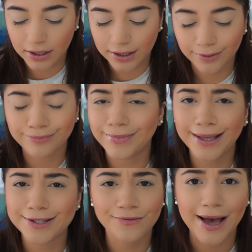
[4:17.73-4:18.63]

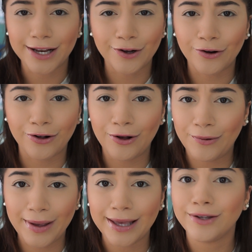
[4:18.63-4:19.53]
It's fine, girl,
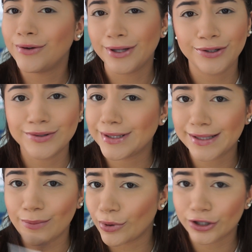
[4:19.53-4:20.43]
okay? You can use the
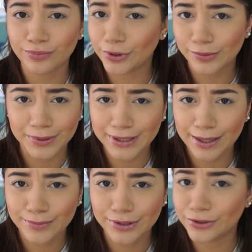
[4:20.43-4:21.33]
same brush multiple times.